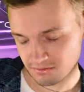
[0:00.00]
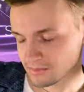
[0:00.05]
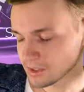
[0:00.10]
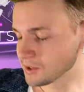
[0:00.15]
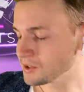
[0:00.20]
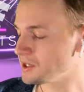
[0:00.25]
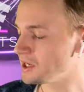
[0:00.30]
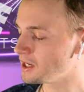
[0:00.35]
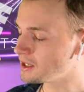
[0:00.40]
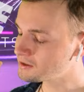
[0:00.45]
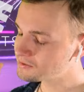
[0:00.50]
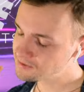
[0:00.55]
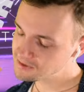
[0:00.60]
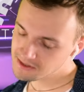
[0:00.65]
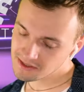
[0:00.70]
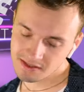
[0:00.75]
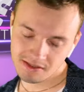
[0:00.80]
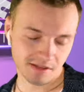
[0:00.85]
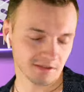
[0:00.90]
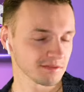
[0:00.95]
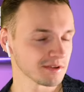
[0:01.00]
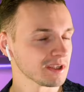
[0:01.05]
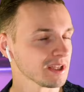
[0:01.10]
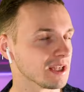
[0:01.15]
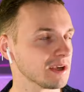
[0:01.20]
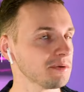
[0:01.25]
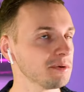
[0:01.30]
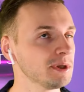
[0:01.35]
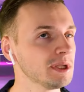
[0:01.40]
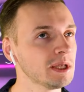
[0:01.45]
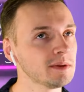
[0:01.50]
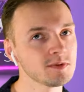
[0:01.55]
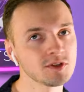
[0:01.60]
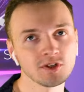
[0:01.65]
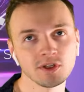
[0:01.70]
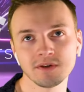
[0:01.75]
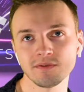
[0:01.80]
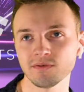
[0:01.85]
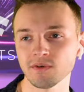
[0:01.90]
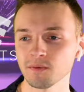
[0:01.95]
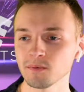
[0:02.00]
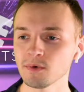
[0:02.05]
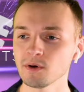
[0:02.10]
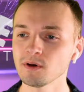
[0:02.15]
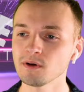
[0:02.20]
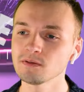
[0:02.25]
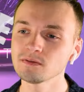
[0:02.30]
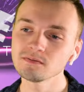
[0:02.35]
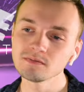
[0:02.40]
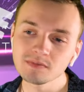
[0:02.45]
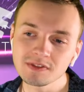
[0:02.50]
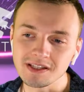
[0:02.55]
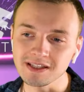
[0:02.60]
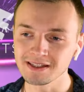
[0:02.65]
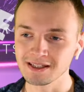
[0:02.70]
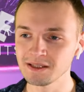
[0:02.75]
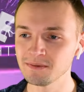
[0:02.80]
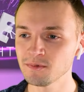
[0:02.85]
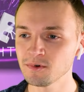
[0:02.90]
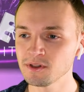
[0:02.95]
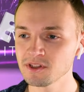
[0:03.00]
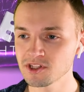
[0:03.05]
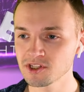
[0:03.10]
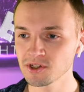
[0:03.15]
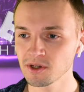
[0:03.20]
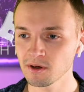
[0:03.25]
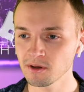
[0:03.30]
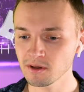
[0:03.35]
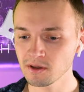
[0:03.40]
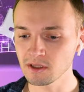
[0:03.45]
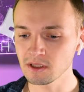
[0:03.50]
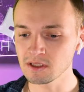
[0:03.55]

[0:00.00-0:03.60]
Again, this is something I'm really enjoying from Sanremo each year.